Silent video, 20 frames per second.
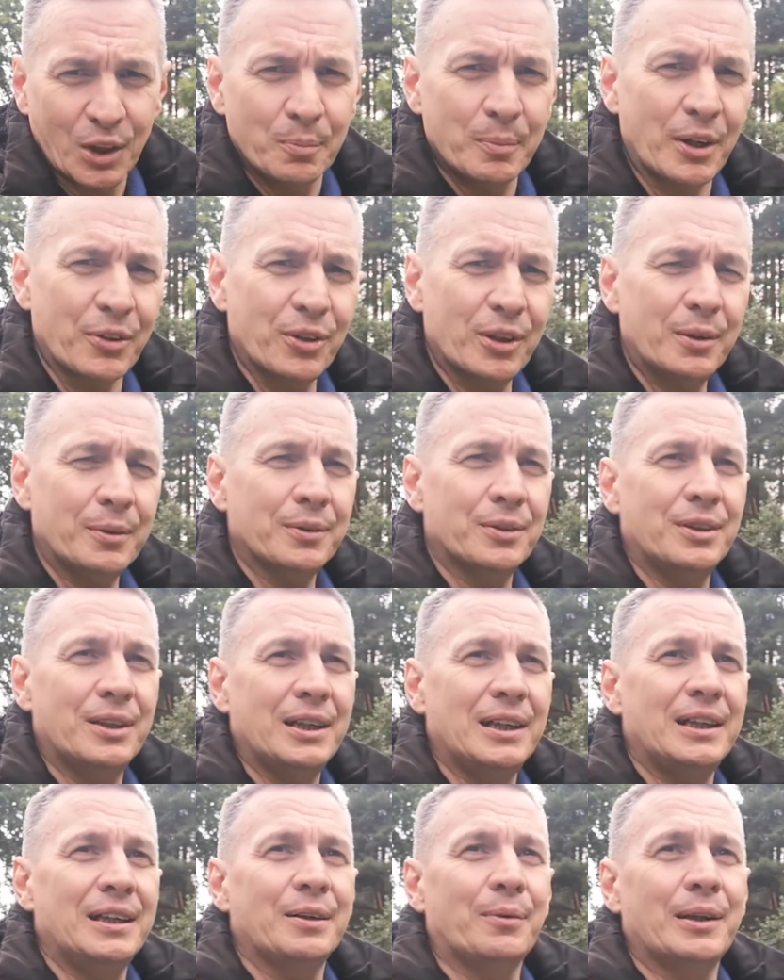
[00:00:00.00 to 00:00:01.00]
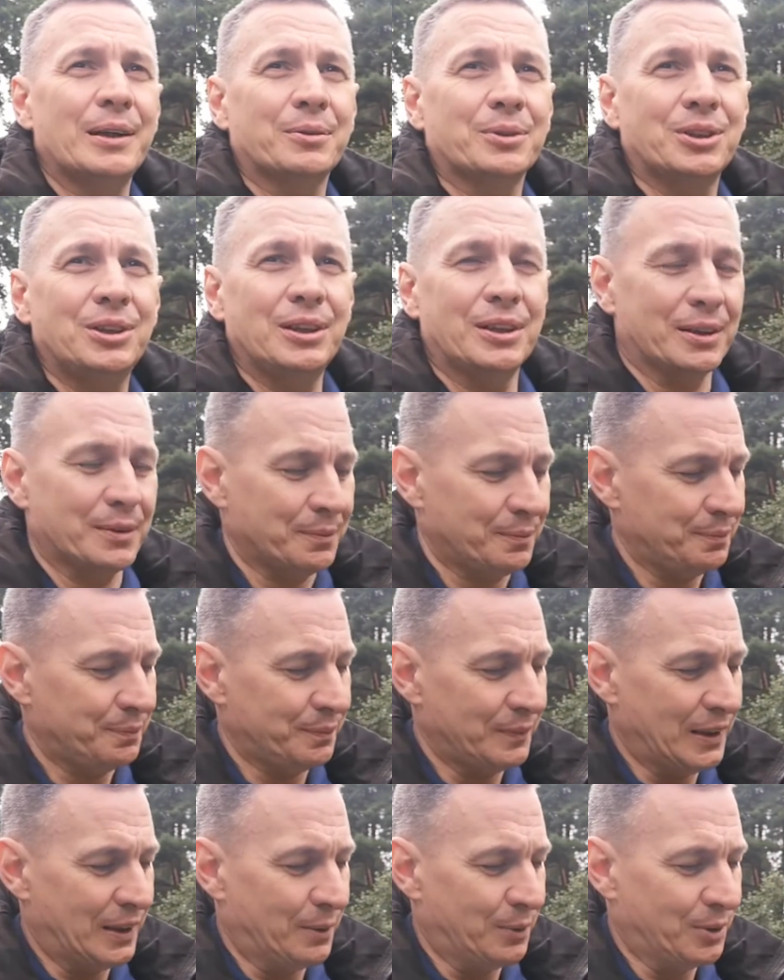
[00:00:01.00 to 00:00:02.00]
But I thought I would, while I was here,
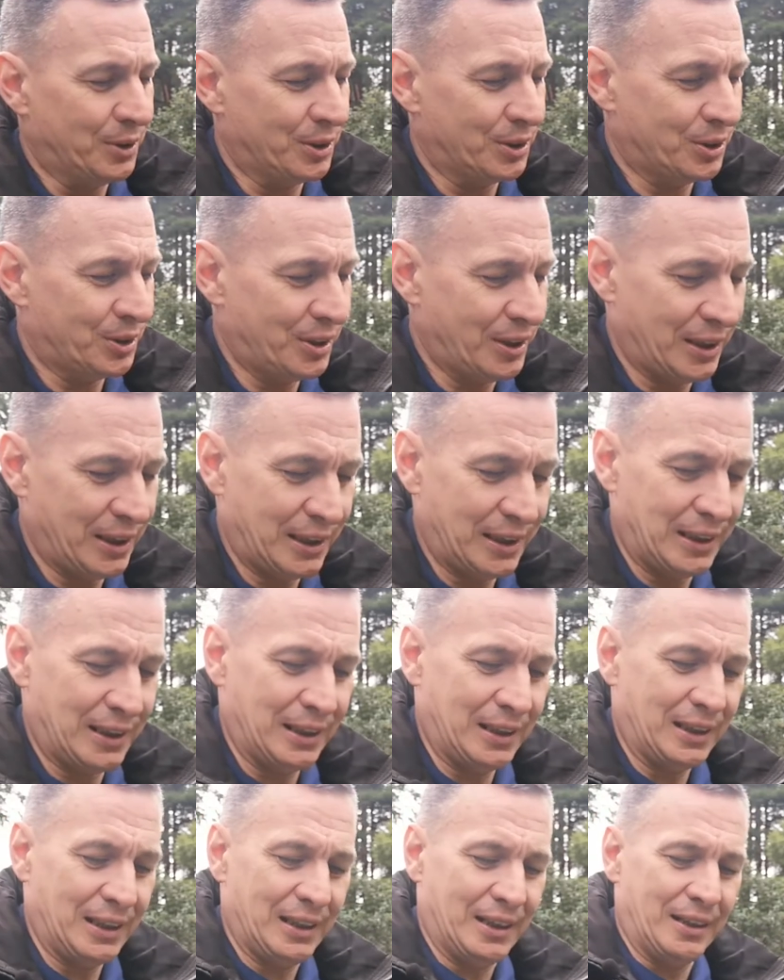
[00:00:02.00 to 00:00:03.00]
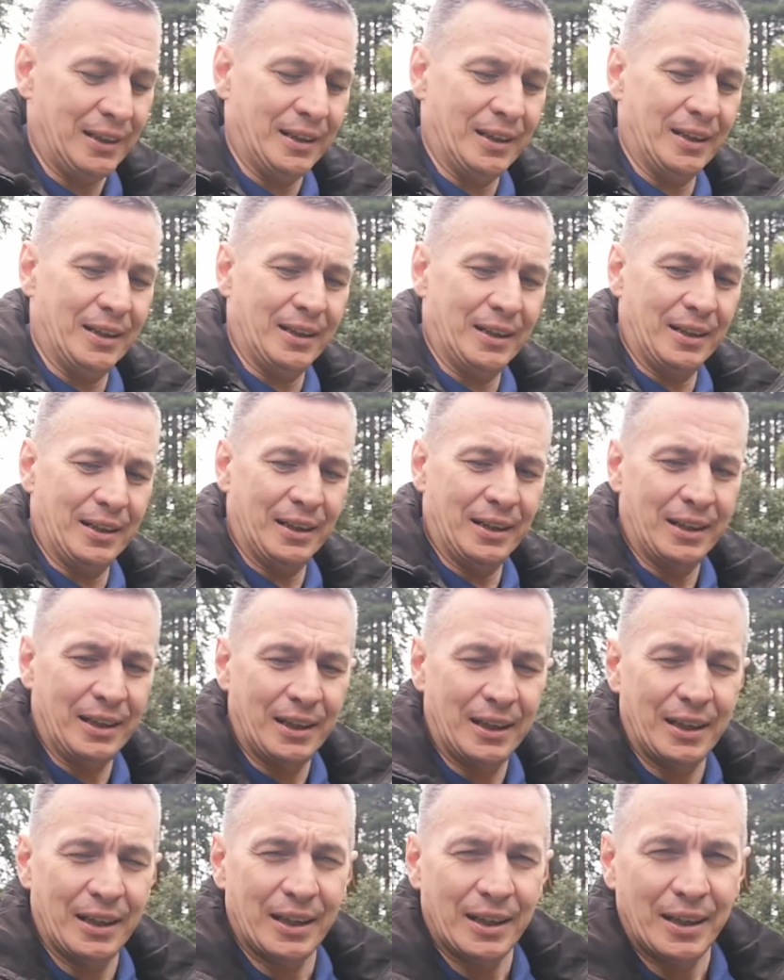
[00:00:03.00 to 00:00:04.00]
I would just there's
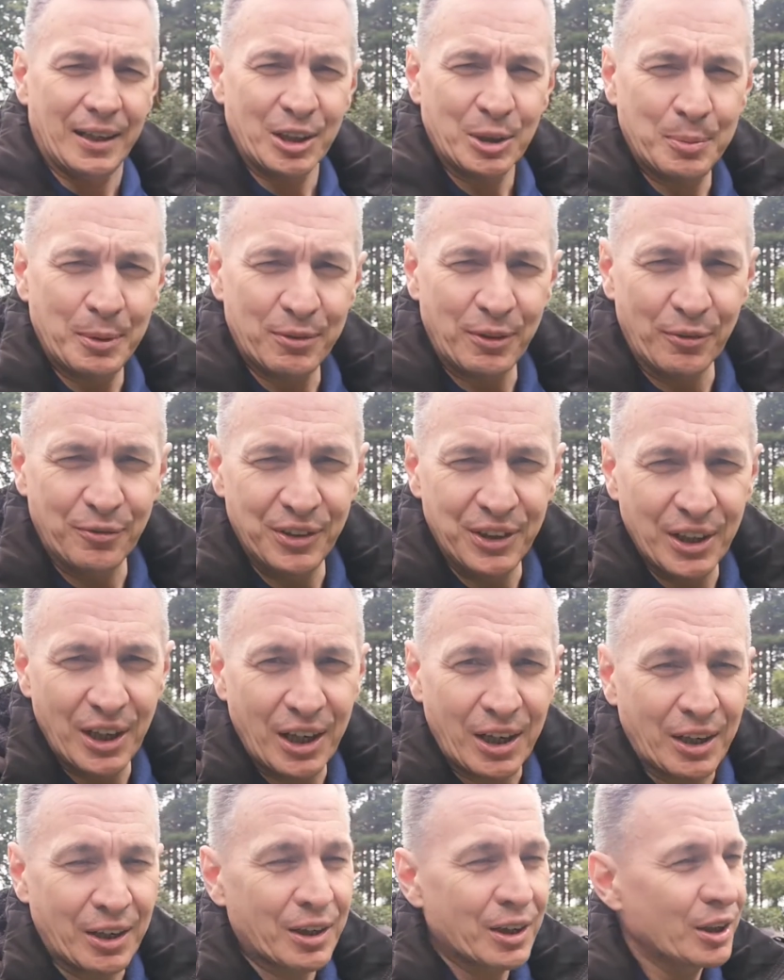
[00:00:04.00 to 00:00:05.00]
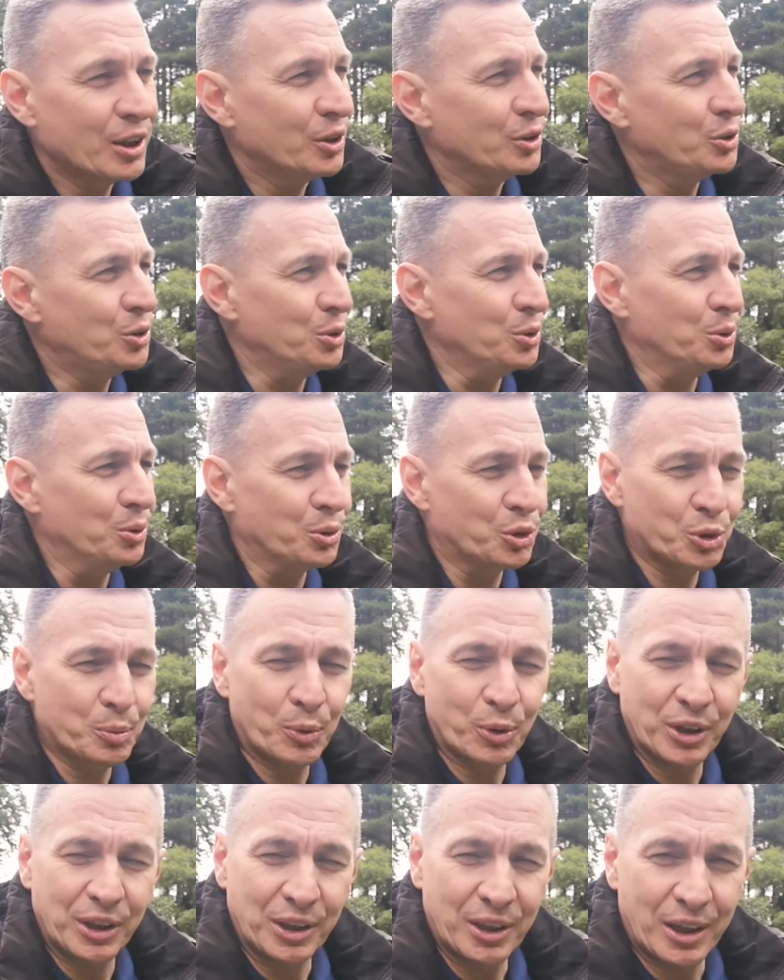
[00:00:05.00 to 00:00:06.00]
a bit of a VR to
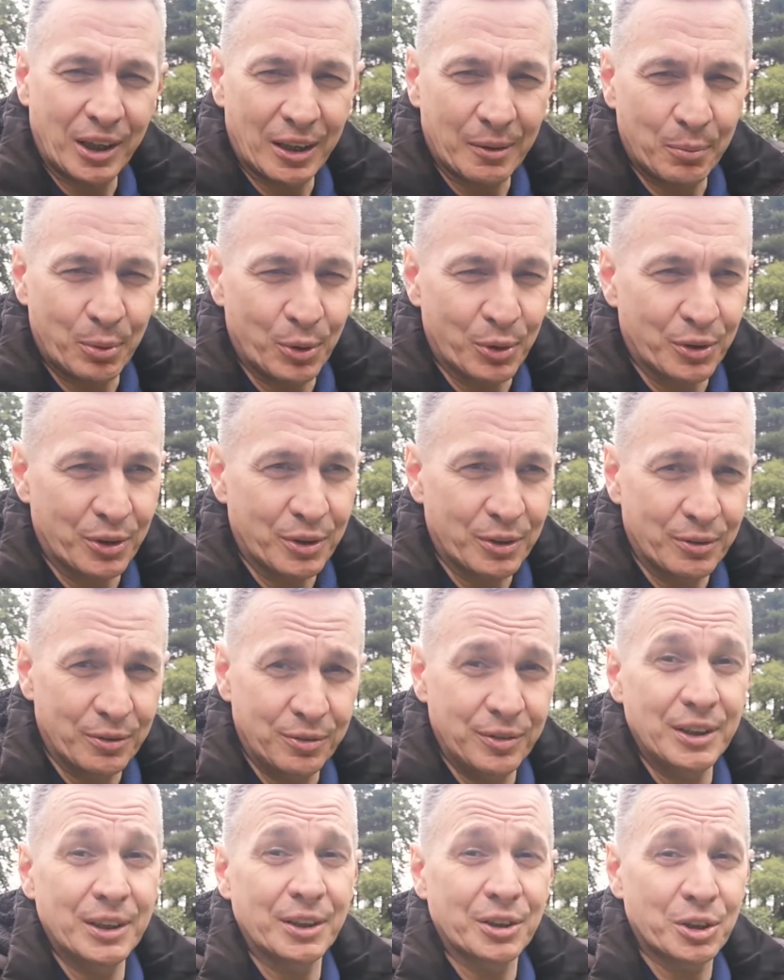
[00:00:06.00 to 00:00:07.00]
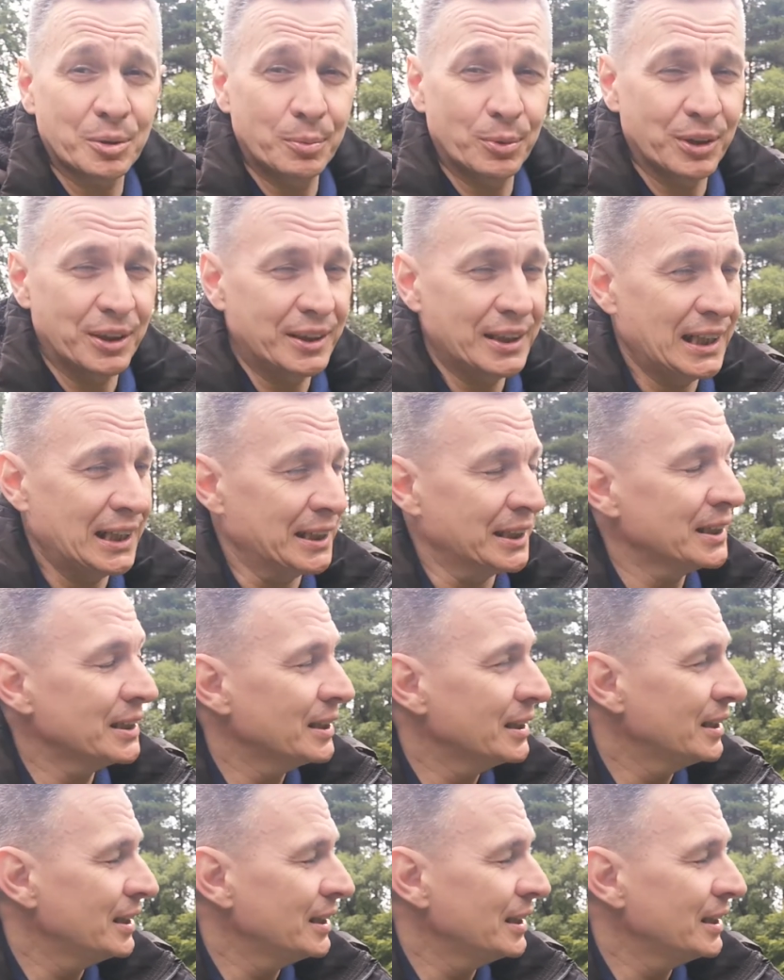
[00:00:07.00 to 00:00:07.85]
Smoking Carboard via Smokey Dan.